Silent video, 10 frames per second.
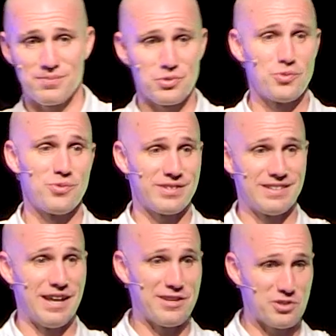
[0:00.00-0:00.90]
some tools,
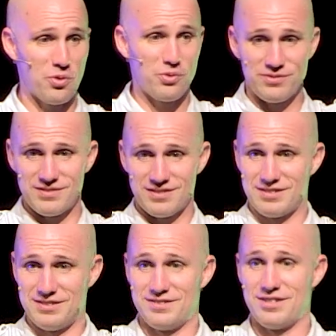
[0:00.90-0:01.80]
and, and told
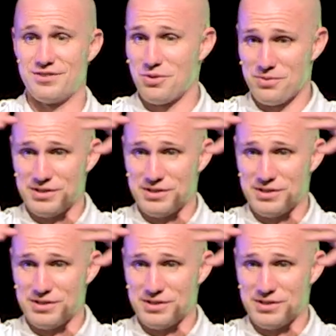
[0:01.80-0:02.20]
that there was